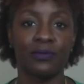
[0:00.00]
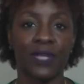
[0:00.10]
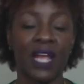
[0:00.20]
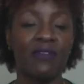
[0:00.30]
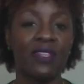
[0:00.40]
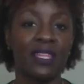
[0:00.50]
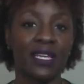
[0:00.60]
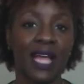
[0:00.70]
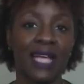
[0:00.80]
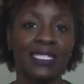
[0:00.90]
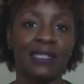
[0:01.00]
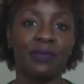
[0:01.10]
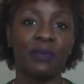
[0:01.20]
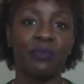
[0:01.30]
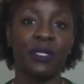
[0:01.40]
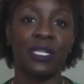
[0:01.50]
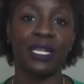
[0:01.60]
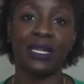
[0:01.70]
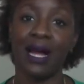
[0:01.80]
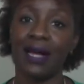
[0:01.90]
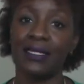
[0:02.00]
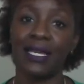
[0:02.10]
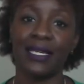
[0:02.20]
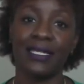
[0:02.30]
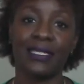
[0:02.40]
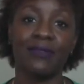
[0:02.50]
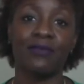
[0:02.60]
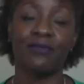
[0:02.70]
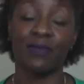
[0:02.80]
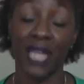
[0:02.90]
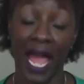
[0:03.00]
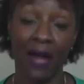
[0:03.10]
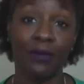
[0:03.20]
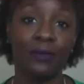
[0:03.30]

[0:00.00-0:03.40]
Everything has to be put in God's hands now.